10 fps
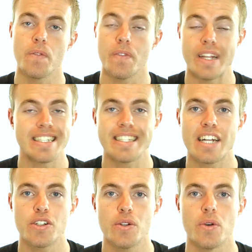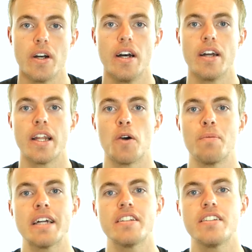This is not true. Now, I'm
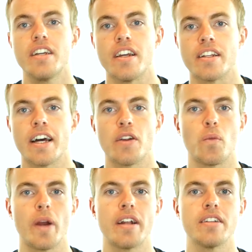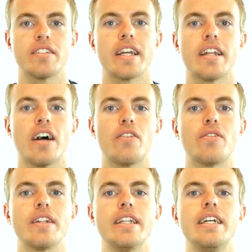not saying that awareness cannot
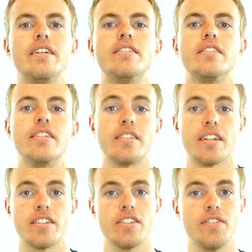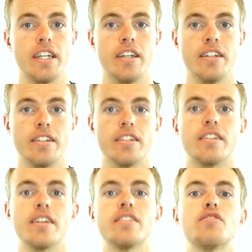release the sense of ease, the
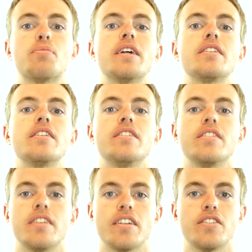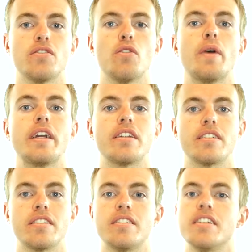sense of presence, the sense of
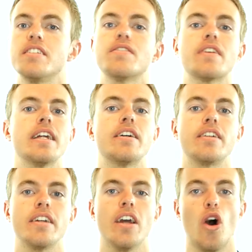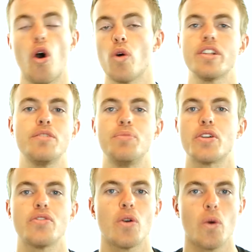awakeness, the sense of clarity, all these
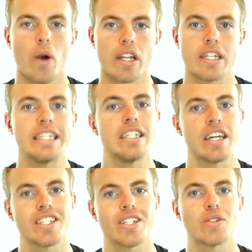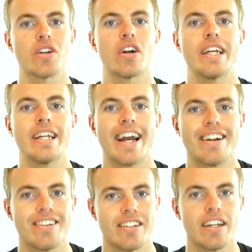beautiful qualities. Yes, those are
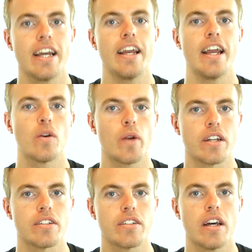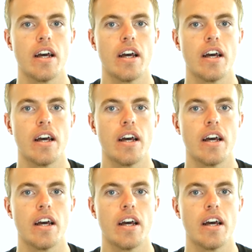inherent in awareness.